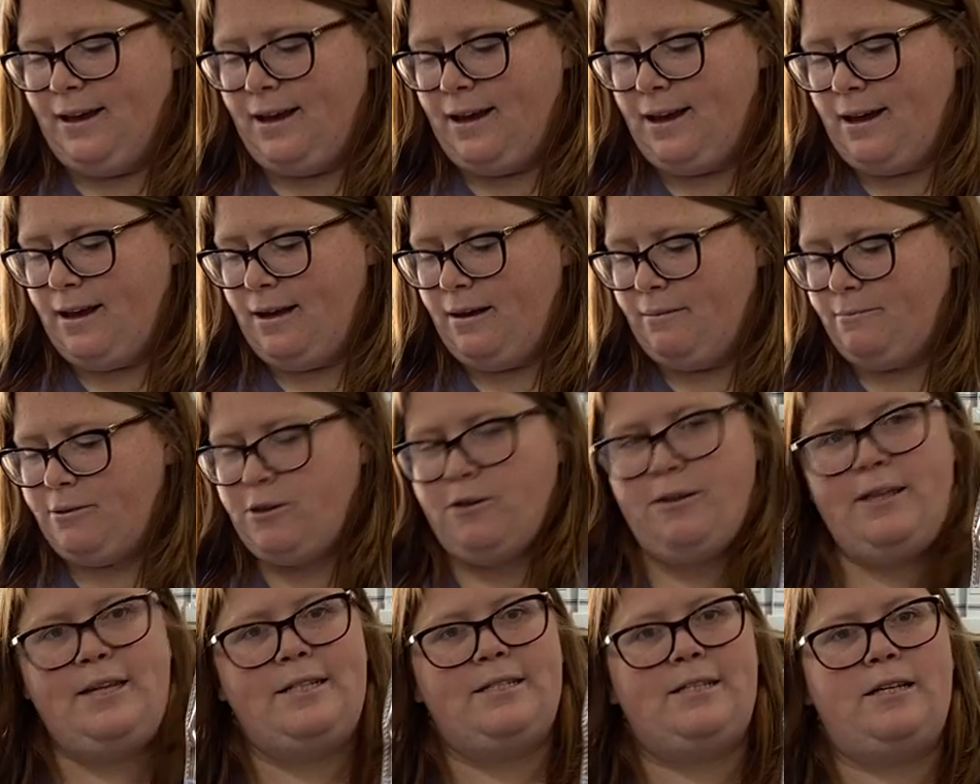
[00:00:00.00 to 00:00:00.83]
Um,
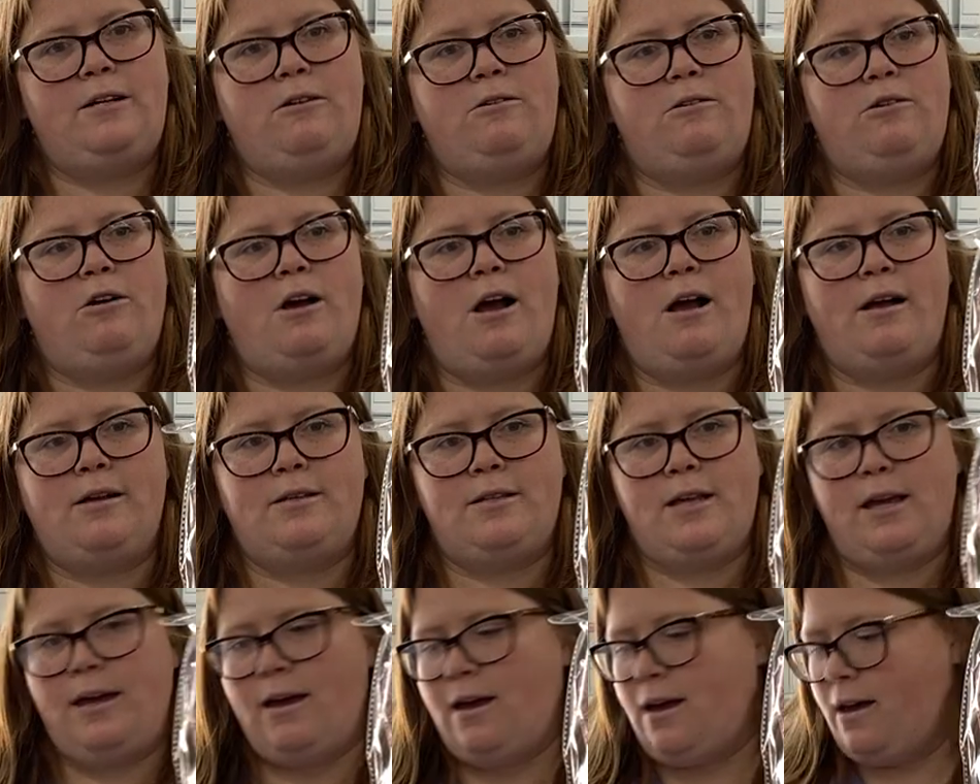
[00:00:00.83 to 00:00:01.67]
so these little
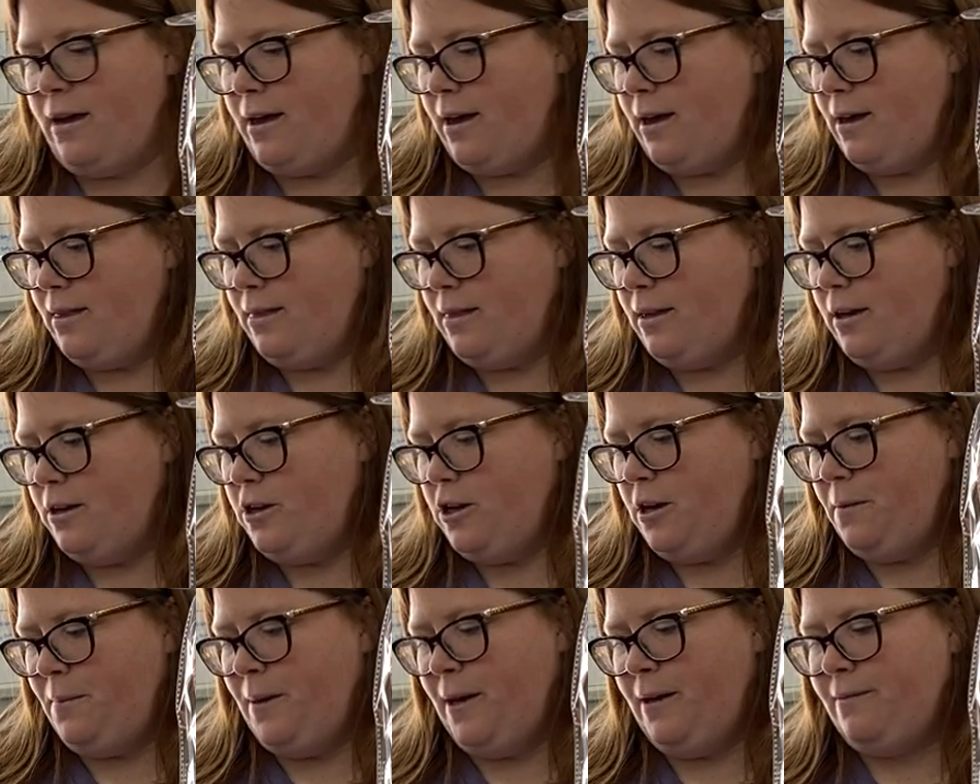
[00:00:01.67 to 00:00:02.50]
Crocs I got at the
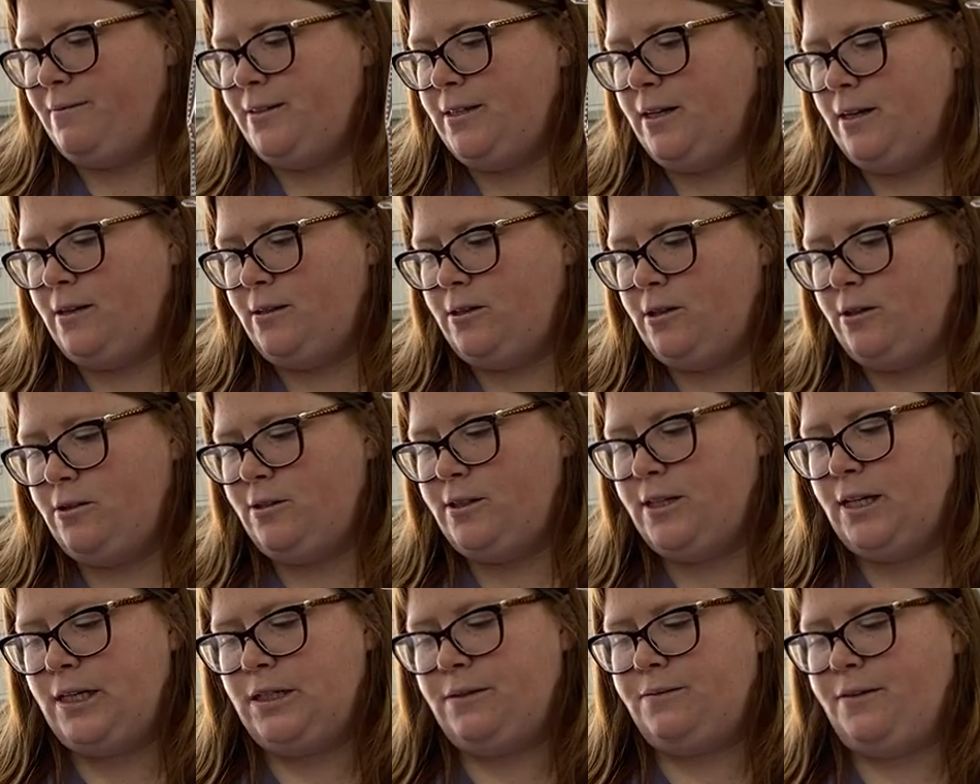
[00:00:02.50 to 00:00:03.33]
JBF sale, so
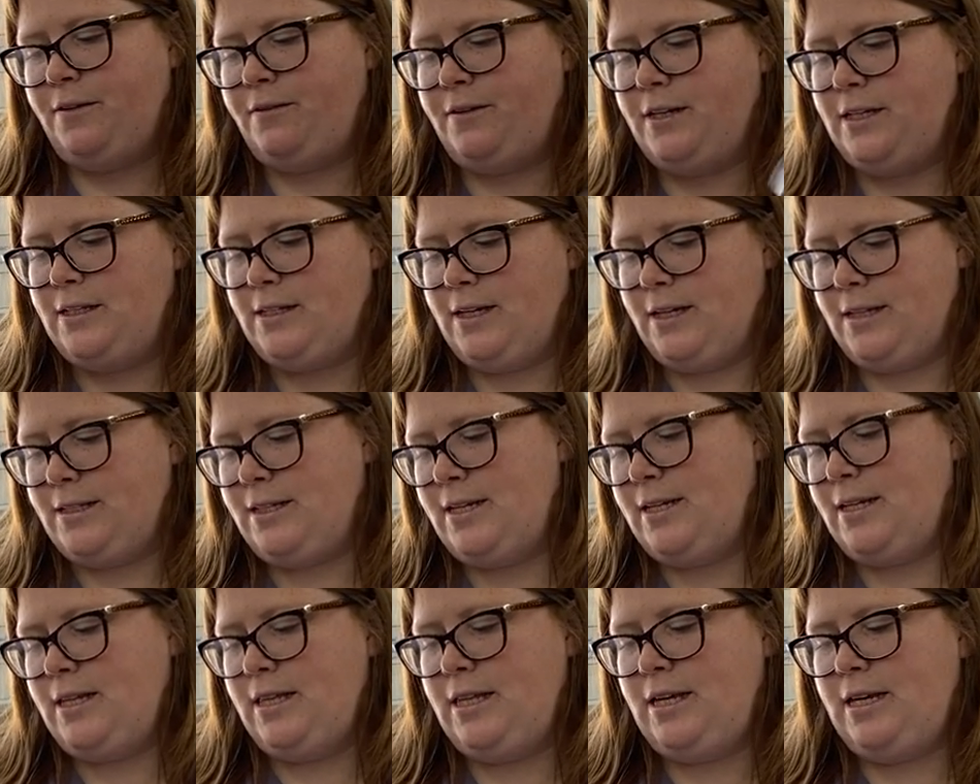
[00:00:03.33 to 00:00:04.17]
6.56
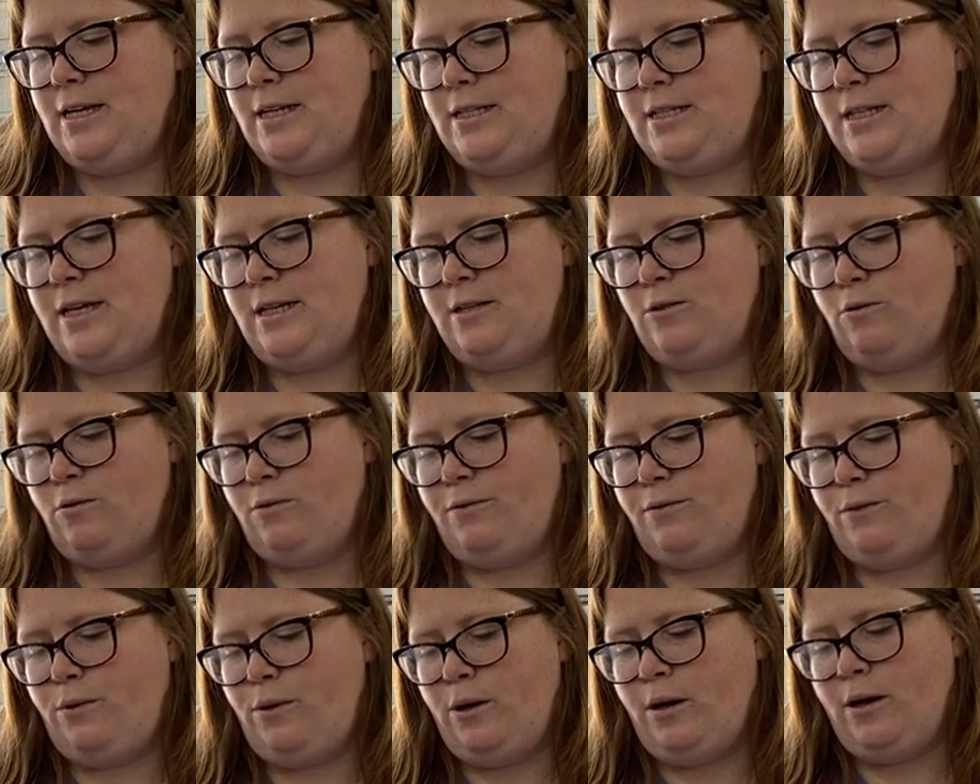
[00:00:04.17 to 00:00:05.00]
into these. They
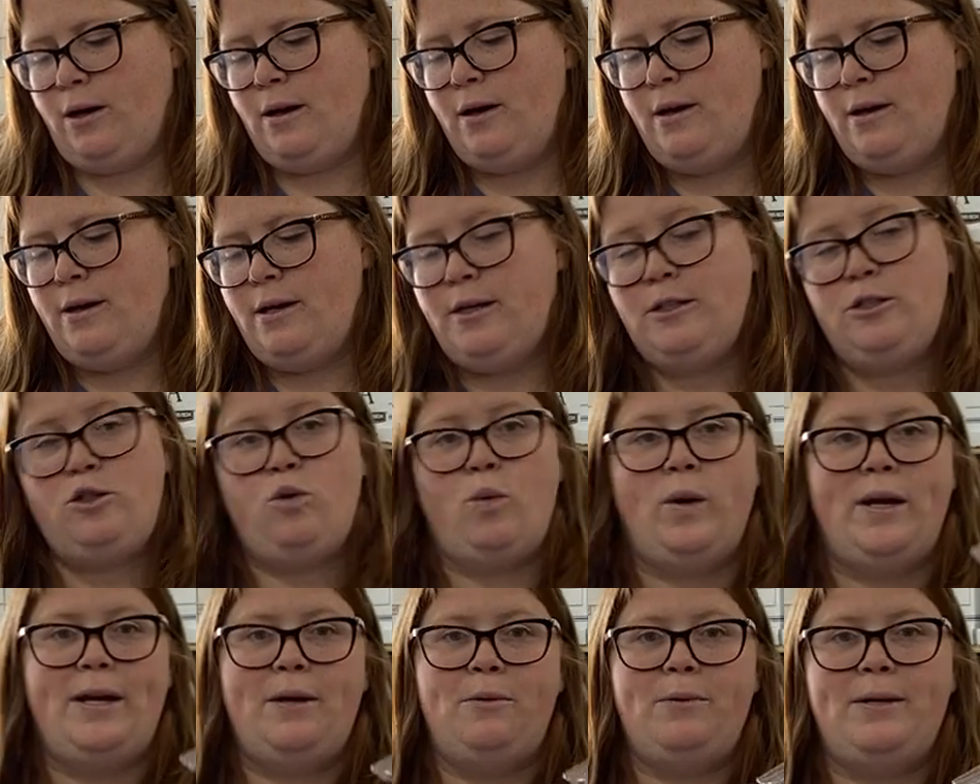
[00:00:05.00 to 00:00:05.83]
sold for
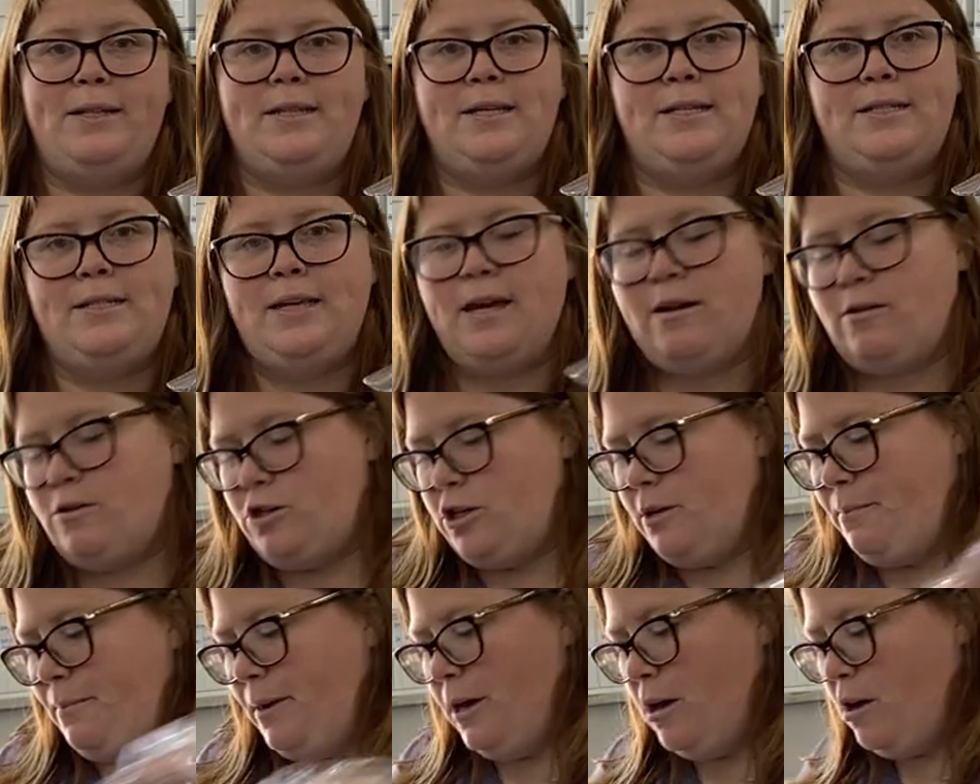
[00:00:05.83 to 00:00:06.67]
20 with discount
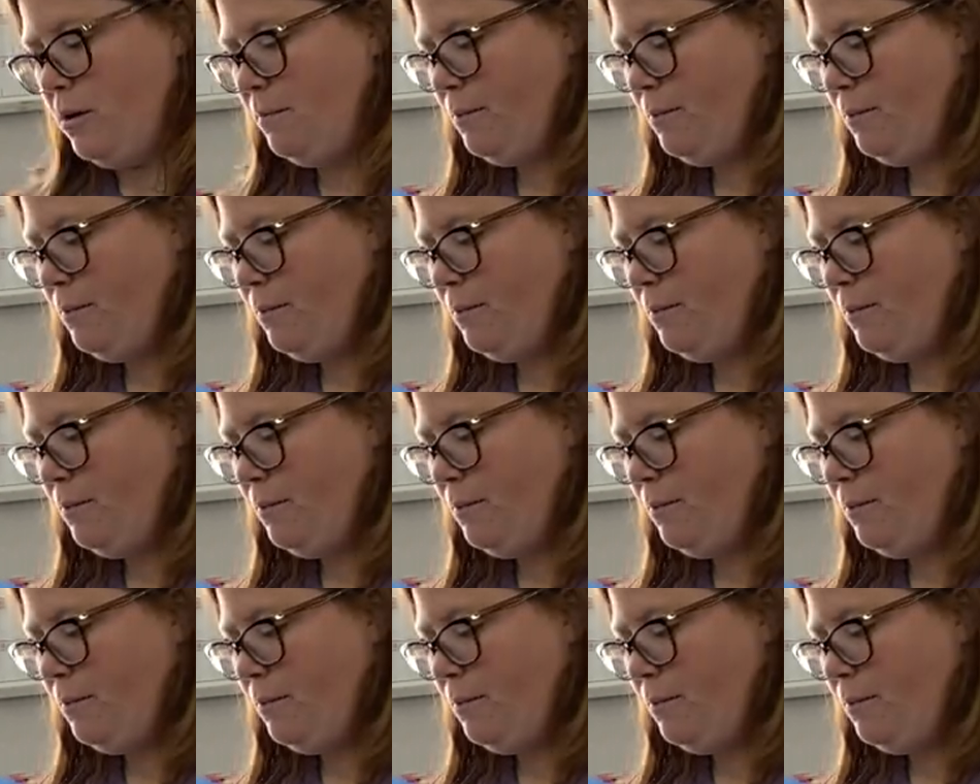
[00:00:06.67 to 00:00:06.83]
shipping on